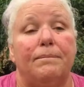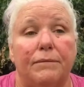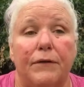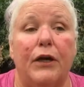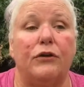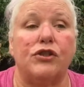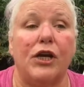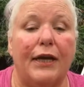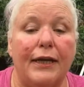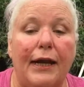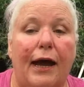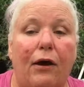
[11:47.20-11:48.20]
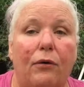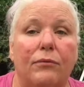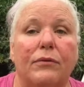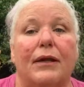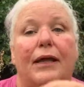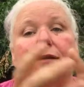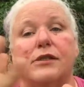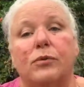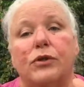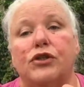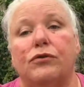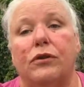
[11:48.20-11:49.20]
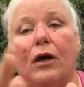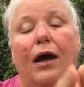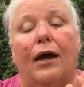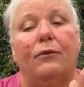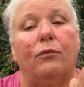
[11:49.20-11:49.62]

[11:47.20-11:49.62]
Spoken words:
you know, check it out. Let us know what you thought.